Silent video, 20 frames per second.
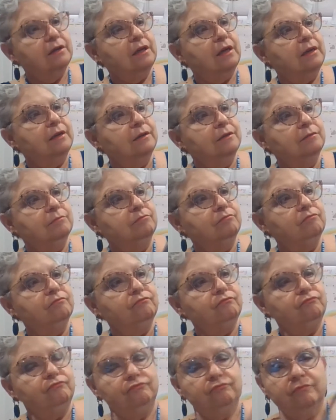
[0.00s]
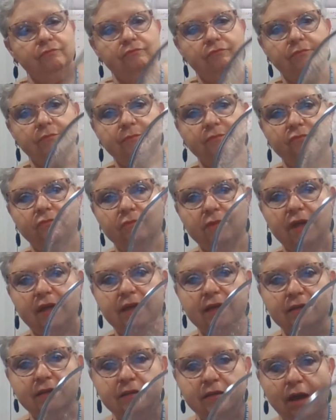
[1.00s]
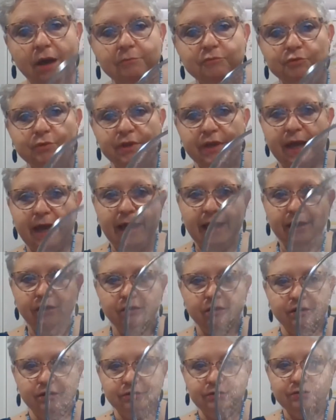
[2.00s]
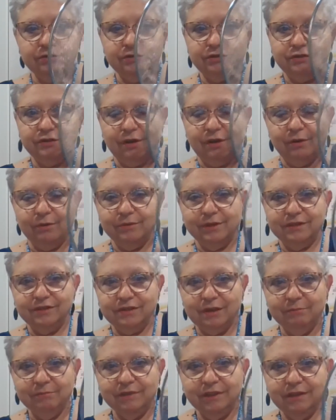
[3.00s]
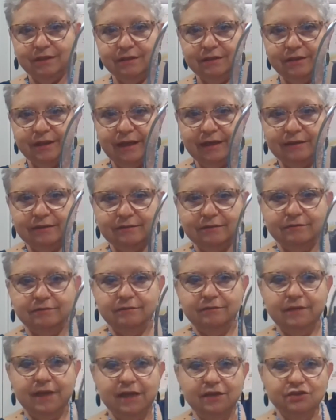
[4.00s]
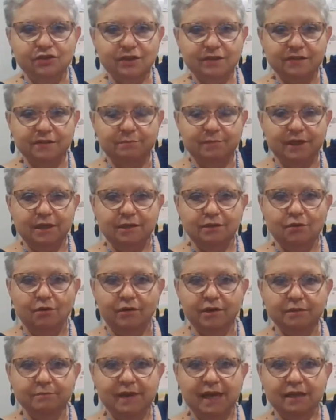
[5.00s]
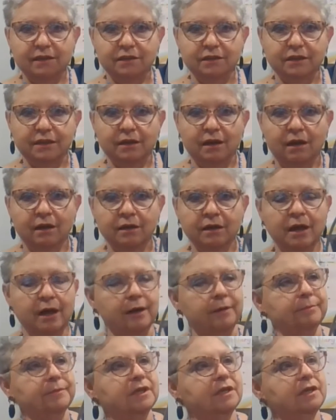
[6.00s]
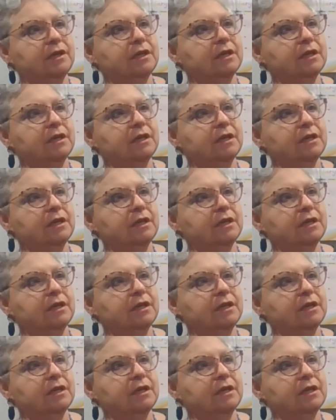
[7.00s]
It comes with a hanger, so it's something that can just be automatically hung up.